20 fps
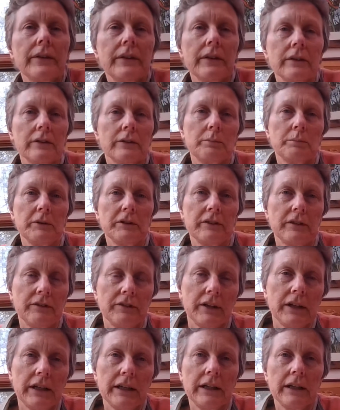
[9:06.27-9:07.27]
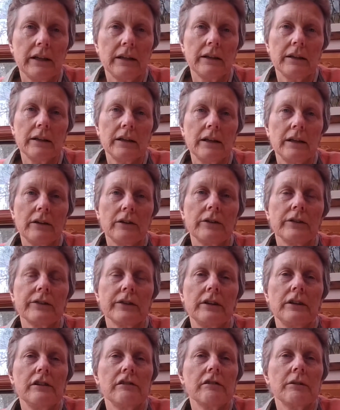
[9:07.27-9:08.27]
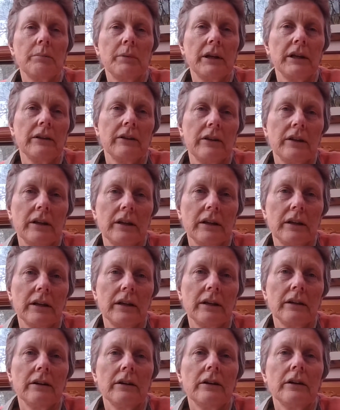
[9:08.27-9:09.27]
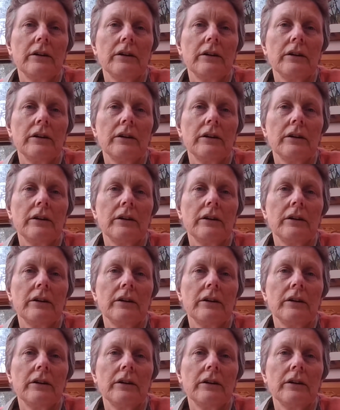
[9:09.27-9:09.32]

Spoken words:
specifically, he calls it European thinking,